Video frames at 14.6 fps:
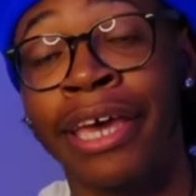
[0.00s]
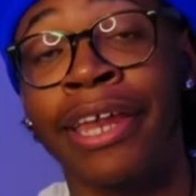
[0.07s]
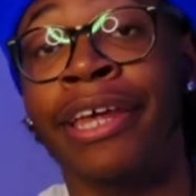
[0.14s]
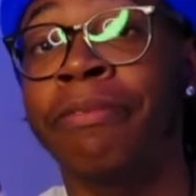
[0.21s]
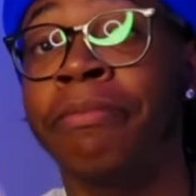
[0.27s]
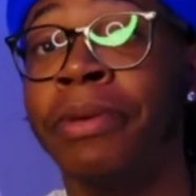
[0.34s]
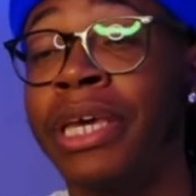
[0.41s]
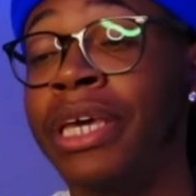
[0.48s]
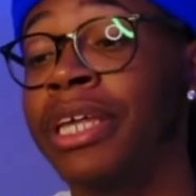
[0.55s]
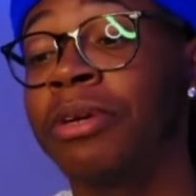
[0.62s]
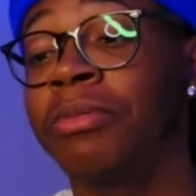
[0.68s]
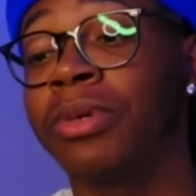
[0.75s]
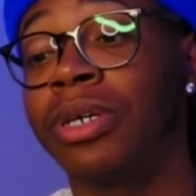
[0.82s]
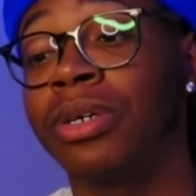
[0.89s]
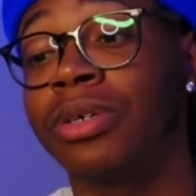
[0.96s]
and a beanie,
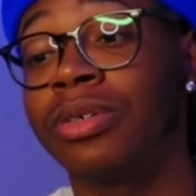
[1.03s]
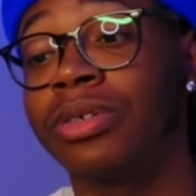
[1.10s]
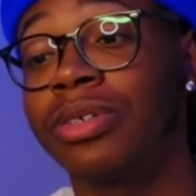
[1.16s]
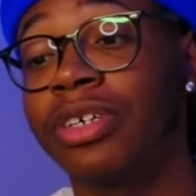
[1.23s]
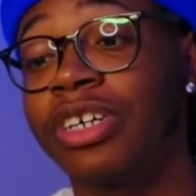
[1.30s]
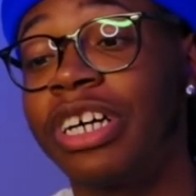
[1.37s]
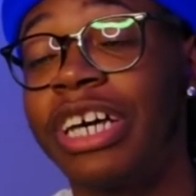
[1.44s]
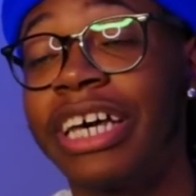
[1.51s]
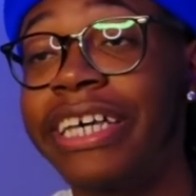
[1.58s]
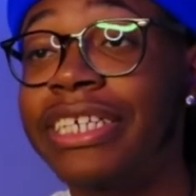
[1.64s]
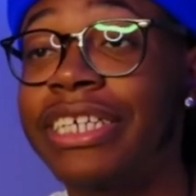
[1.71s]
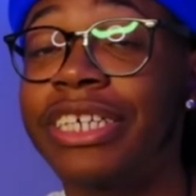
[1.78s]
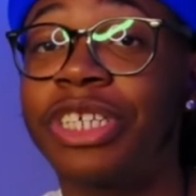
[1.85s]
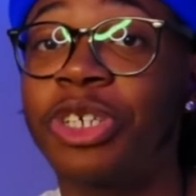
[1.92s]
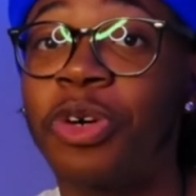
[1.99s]
bro. It's
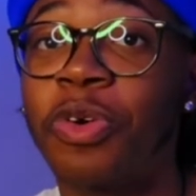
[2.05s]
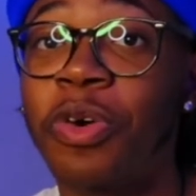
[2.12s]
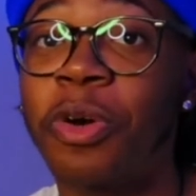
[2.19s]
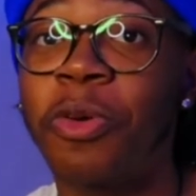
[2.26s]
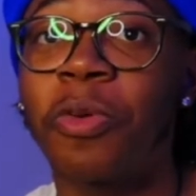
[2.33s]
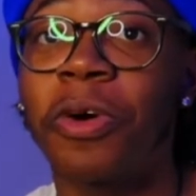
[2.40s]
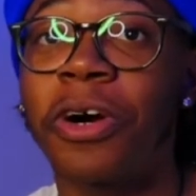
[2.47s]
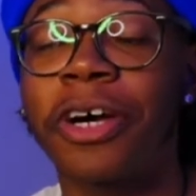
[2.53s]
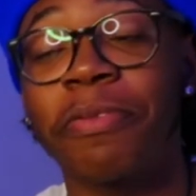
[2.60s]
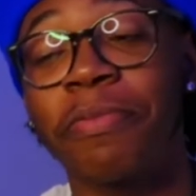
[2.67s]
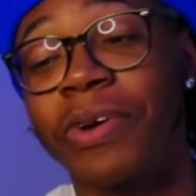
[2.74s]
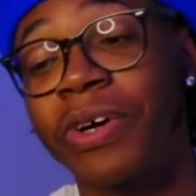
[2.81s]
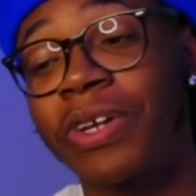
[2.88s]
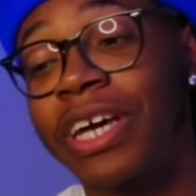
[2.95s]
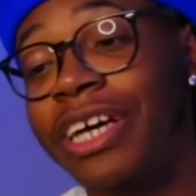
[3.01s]
a 2-in-1,
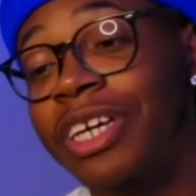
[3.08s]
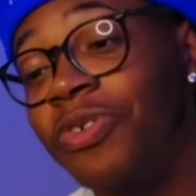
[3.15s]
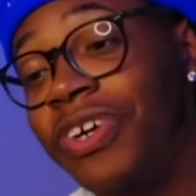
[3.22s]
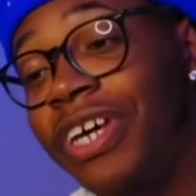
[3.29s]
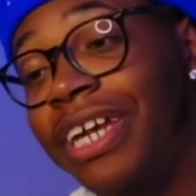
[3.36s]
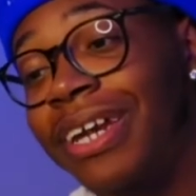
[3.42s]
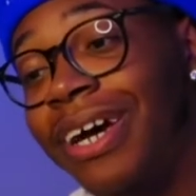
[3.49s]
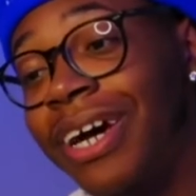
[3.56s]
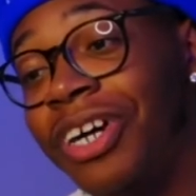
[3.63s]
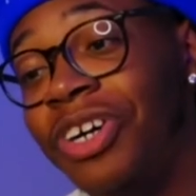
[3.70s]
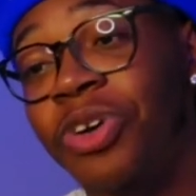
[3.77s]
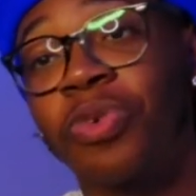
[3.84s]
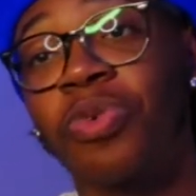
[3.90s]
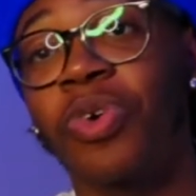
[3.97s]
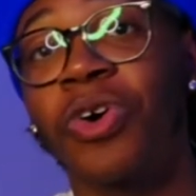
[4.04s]
bro. Like, you cannot
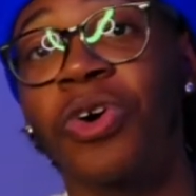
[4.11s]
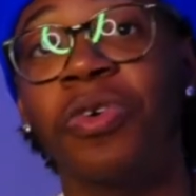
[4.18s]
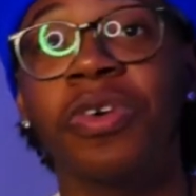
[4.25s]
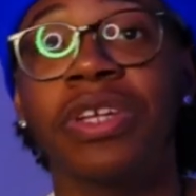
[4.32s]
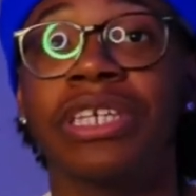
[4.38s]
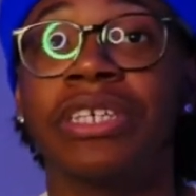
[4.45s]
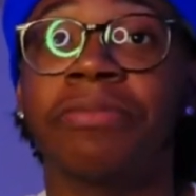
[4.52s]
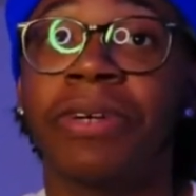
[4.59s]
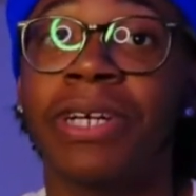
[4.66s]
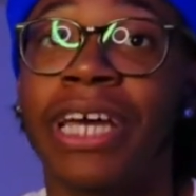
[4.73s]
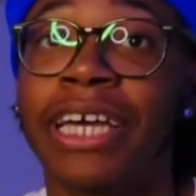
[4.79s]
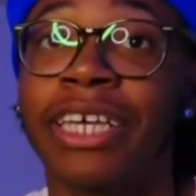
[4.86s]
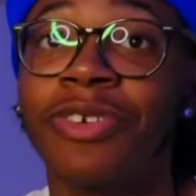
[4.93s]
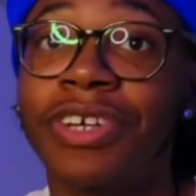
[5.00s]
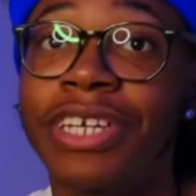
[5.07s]
go wrong with this, bro.
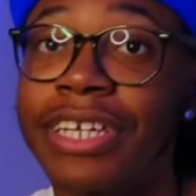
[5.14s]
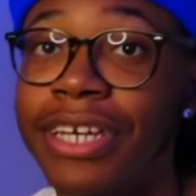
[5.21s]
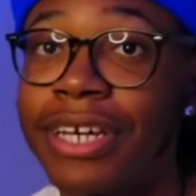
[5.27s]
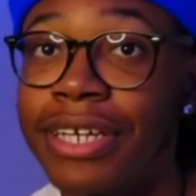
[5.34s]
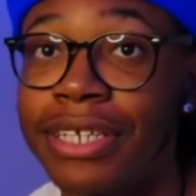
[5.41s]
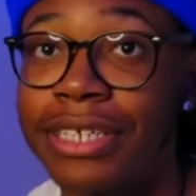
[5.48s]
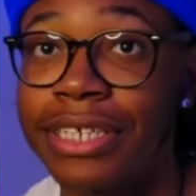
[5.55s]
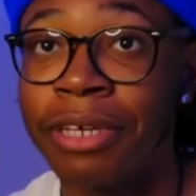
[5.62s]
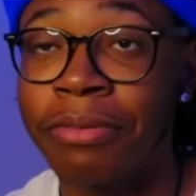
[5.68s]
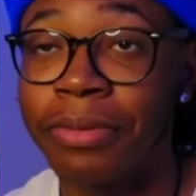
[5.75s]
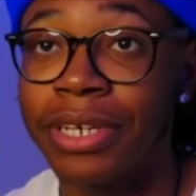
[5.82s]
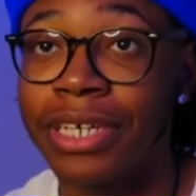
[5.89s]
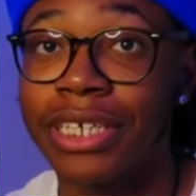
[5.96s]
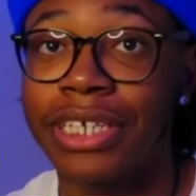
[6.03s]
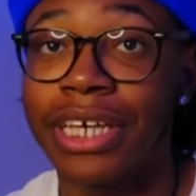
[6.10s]
Like, you can literally sleep in
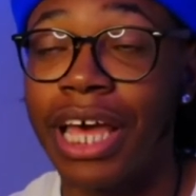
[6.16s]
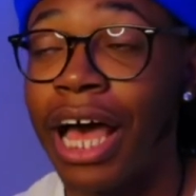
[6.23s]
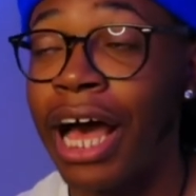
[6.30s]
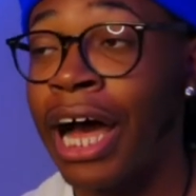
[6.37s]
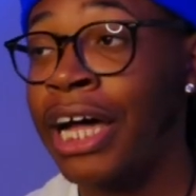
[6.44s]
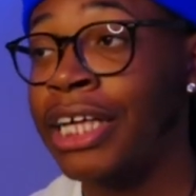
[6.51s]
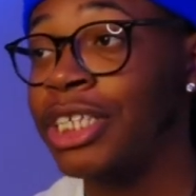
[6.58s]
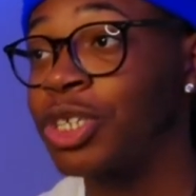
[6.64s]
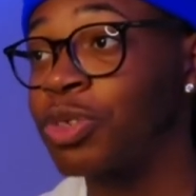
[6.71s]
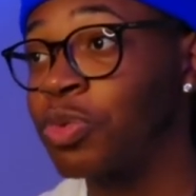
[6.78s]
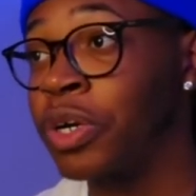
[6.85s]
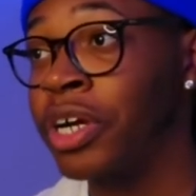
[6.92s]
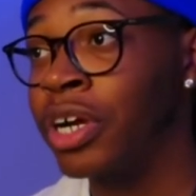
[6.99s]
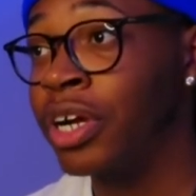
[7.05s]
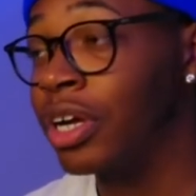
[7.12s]
this. I
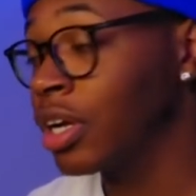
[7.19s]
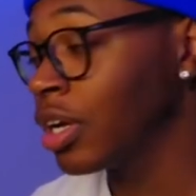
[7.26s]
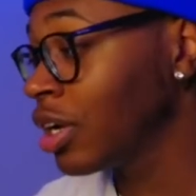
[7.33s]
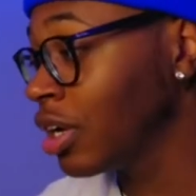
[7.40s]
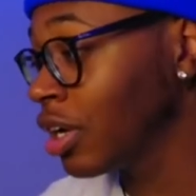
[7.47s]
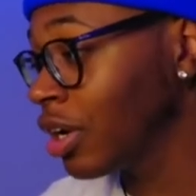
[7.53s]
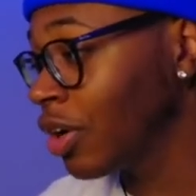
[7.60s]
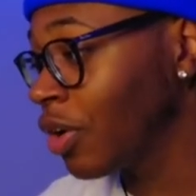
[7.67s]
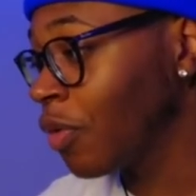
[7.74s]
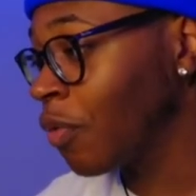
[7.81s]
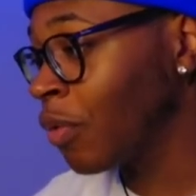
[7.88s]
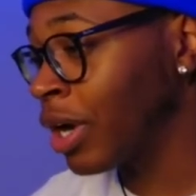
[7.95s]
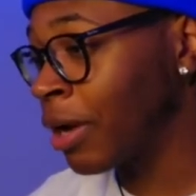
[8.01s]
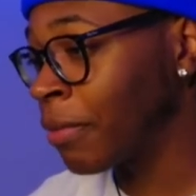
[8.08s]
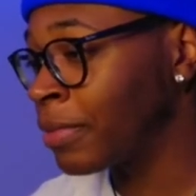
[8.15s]
swear,
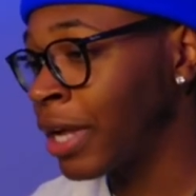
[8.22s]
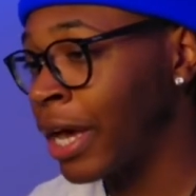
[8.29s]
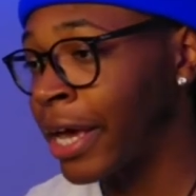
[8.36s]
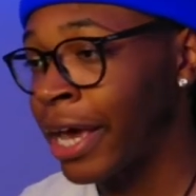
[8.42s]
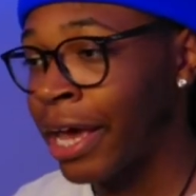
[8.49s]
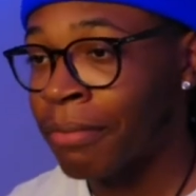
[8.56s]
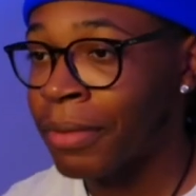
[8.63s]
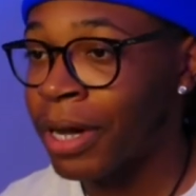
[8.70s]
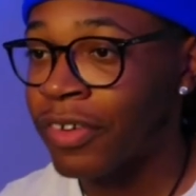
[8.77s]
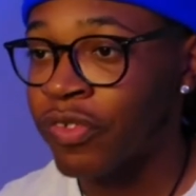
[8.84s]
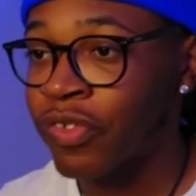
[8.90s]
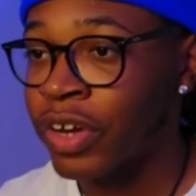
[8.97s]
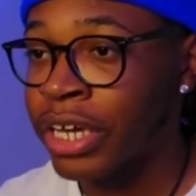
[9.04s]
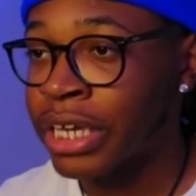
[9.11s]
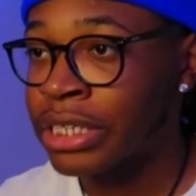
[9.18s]
when I'm like at my
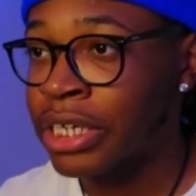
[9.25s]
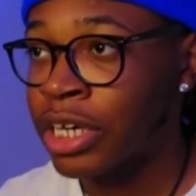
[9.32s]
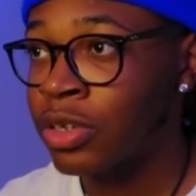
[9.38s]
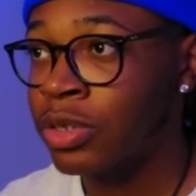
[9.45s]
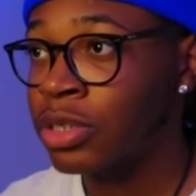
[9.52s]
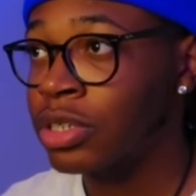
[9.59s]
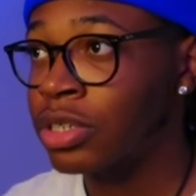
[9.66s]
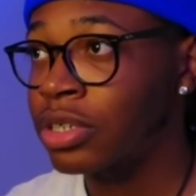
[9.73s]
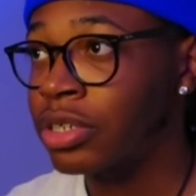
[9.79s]
friend's house